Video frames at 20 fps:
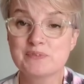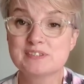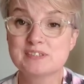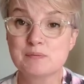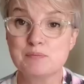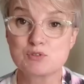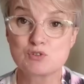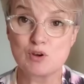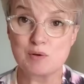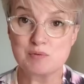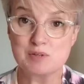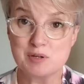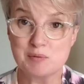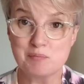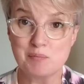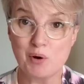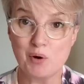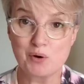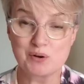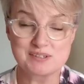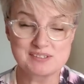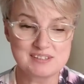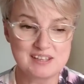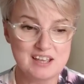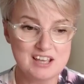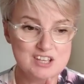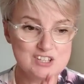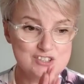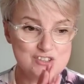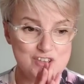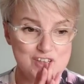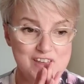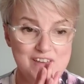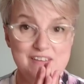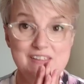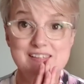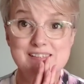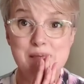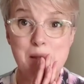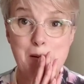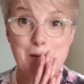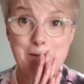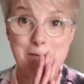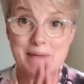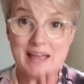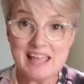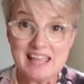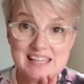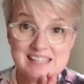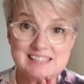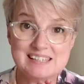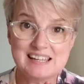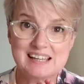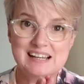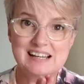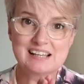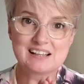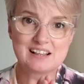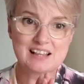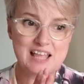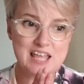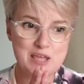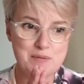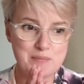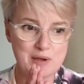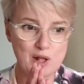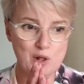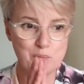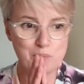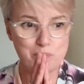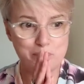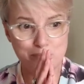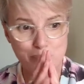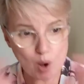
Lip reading: subscription box. So you get this amazing little email